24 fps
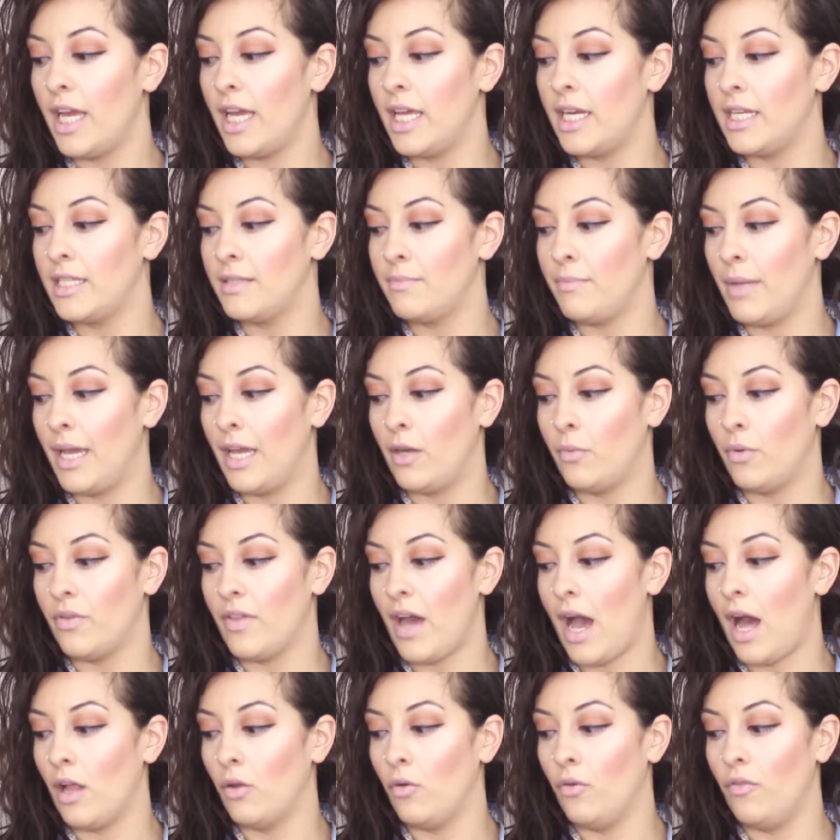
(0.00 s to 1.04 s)
It is made with
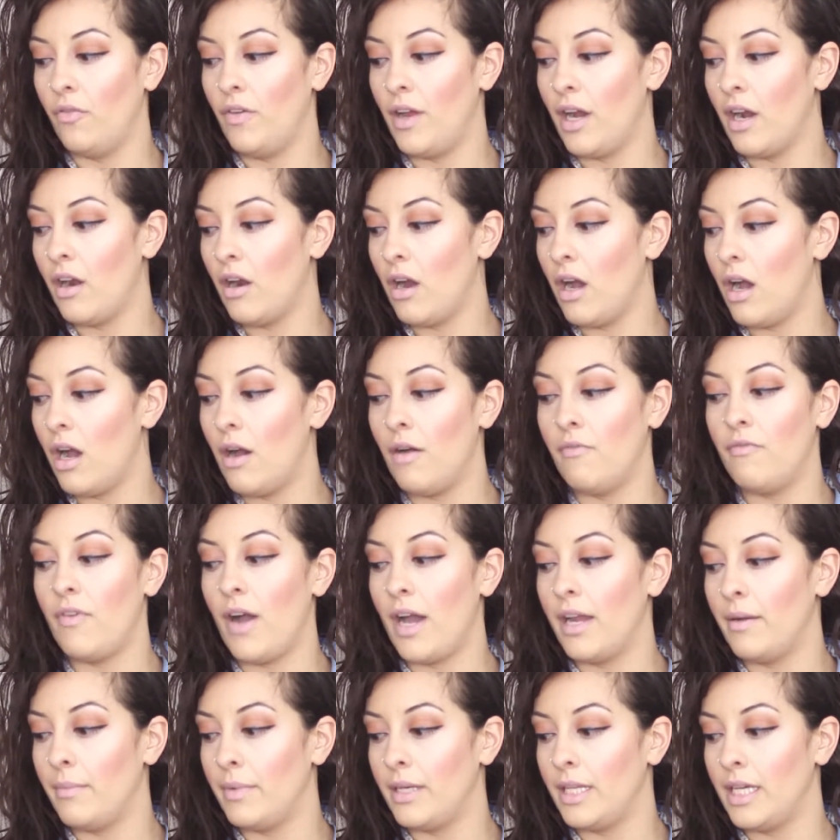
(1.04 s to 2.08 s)
aloe vera,
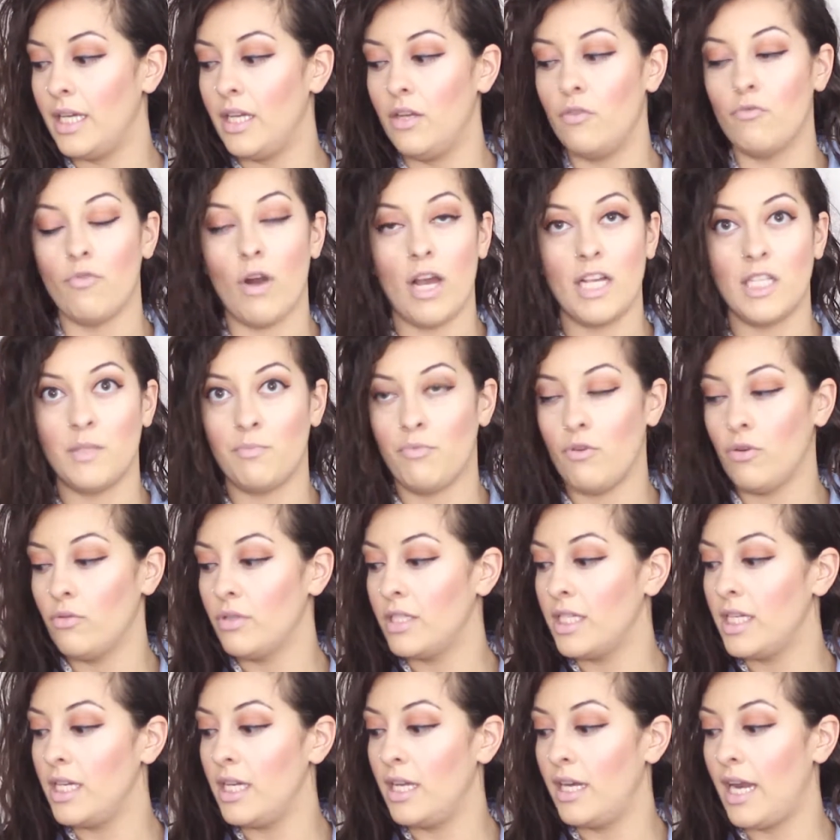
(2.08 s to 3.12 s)
vitamin E, rice
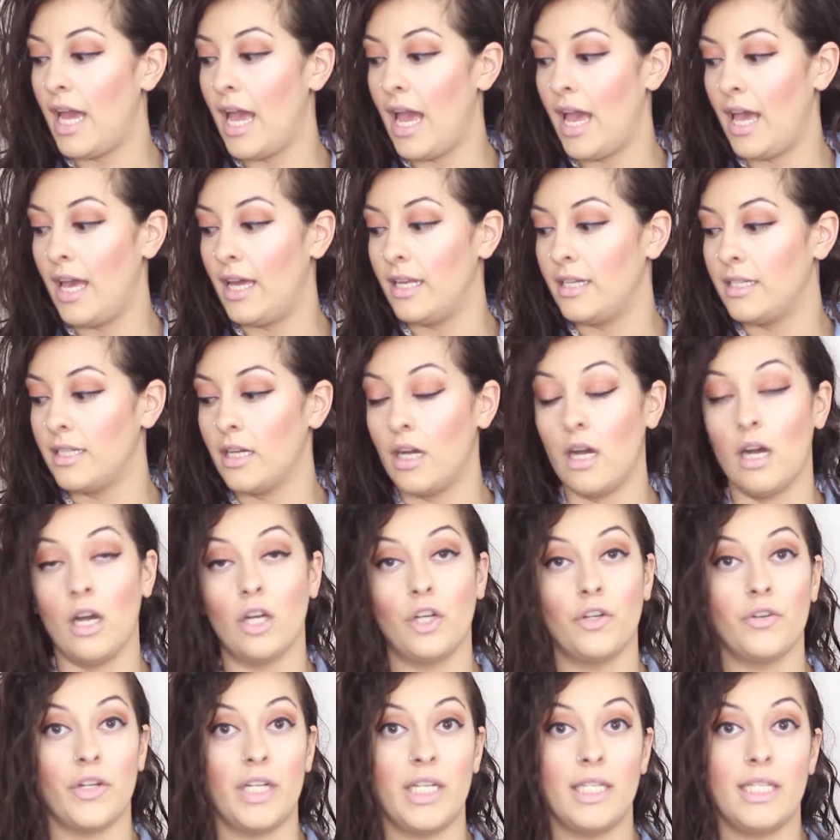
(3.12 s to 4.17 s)
protein, and
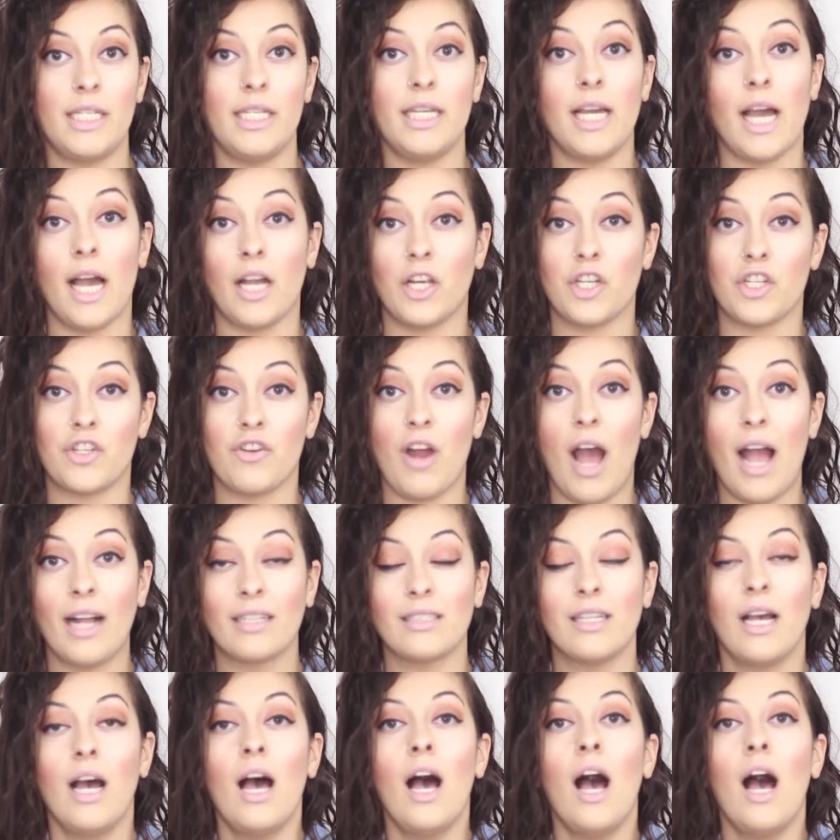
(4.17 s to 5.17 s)
green tea extract.